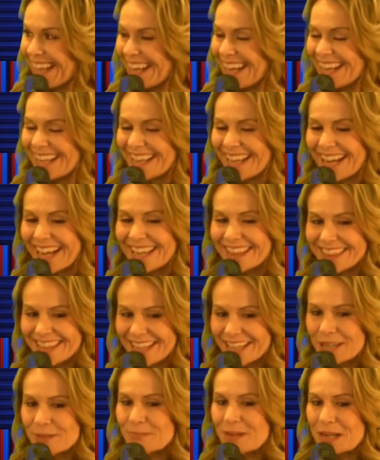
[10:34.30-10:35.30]
And I
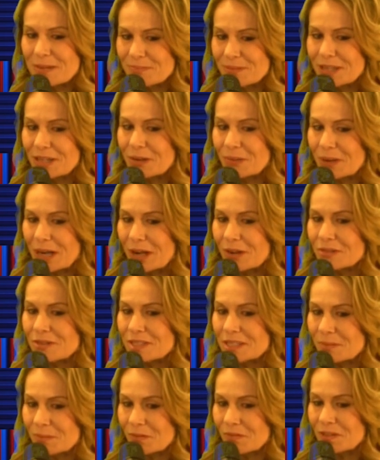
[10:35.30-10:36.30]
think it might be around
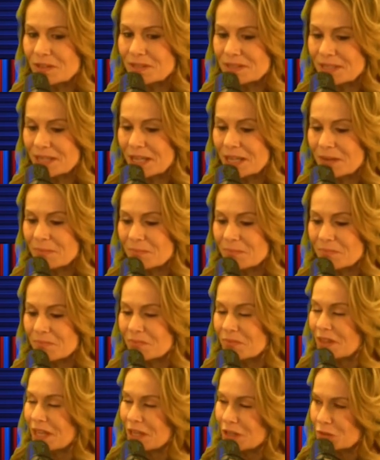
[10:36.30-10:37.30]
some of the same
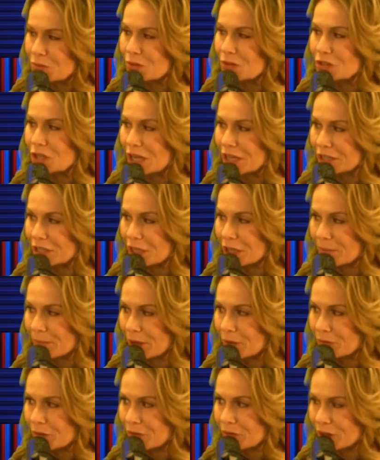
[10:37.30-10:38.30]
things we're talking
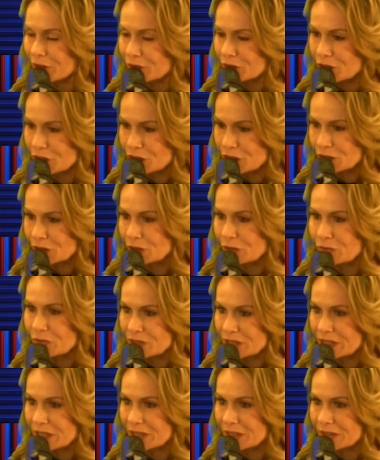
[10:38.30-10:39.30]
about, that they're just
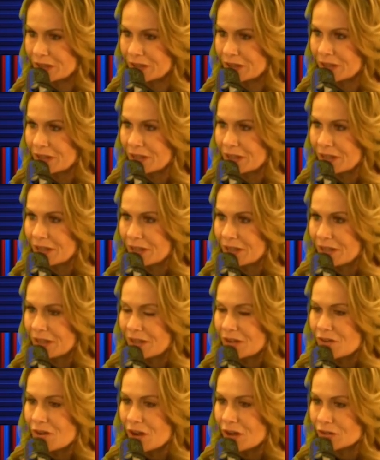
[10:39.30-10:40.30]
losing
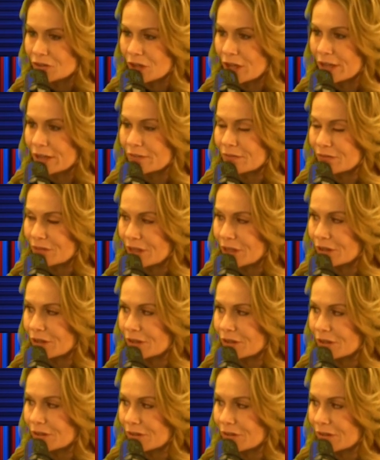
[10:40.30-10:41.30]
a lot of
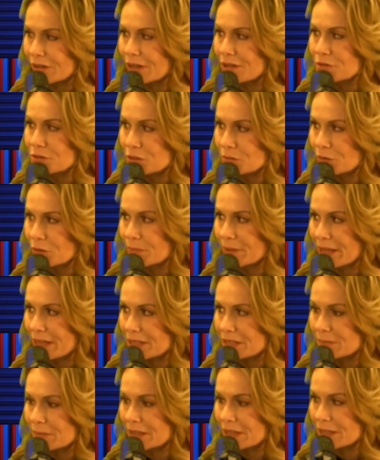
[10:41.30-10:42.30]
their customer
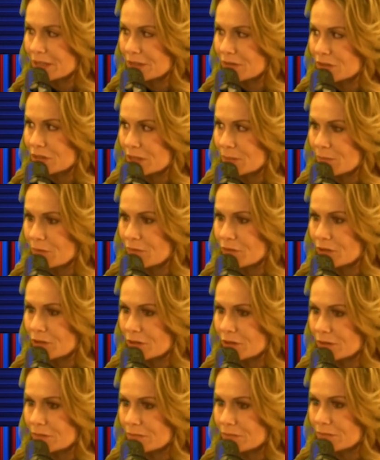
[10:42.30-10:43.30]
base because of some of
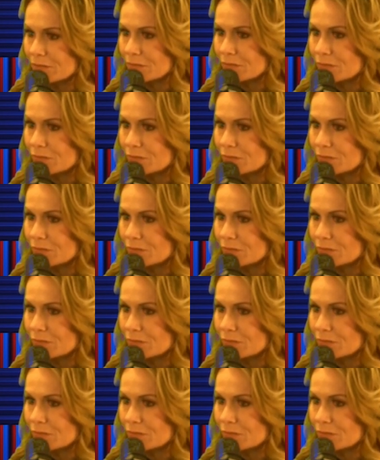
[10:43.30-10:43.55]
the